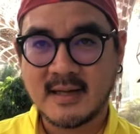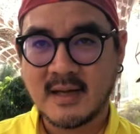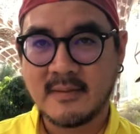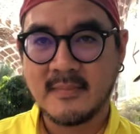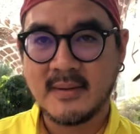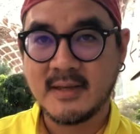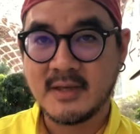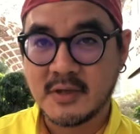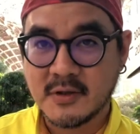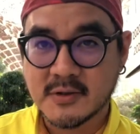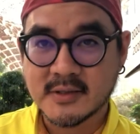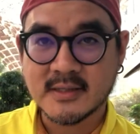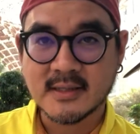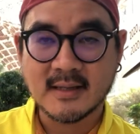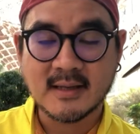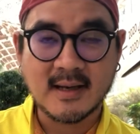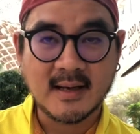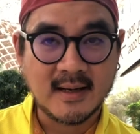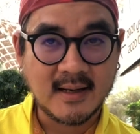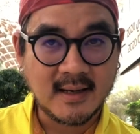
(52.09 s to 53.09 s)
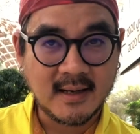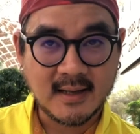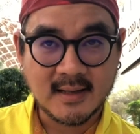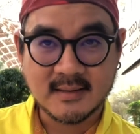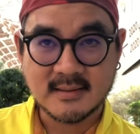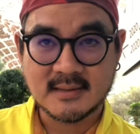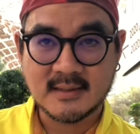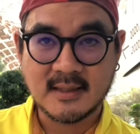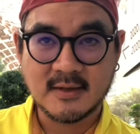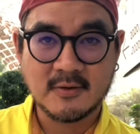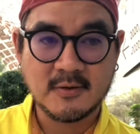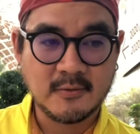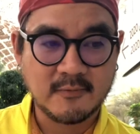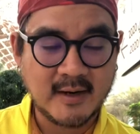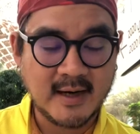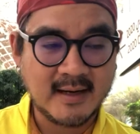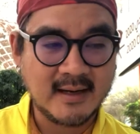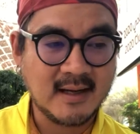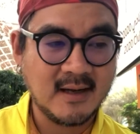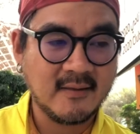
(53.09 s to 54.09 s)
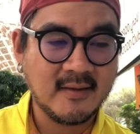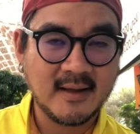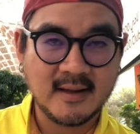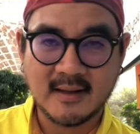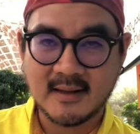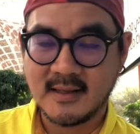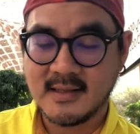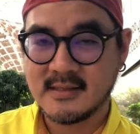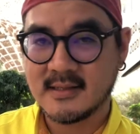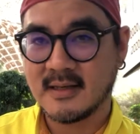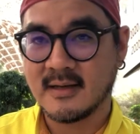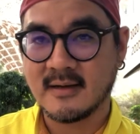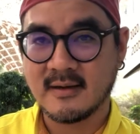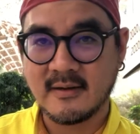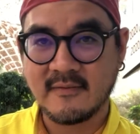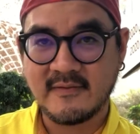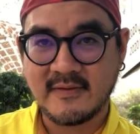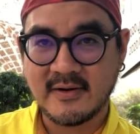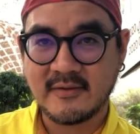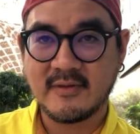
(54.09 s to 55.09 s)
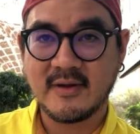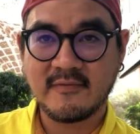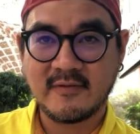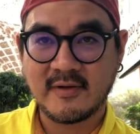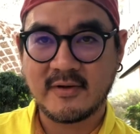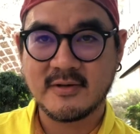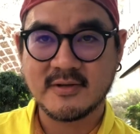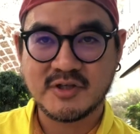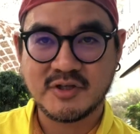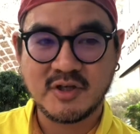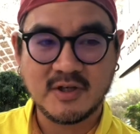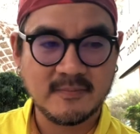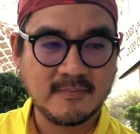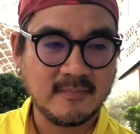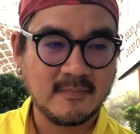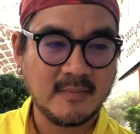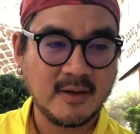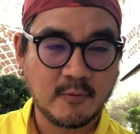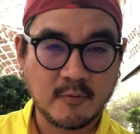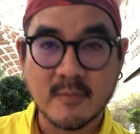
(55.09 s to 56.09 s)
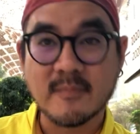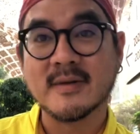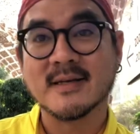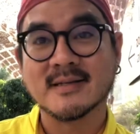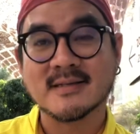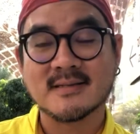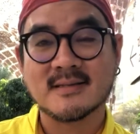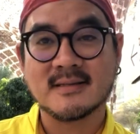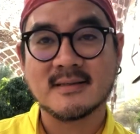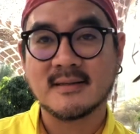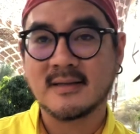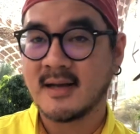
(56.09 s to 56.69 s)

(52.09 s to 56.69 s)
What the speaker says: I've been using, and I can tell you right now that these are very, very cheap equipments.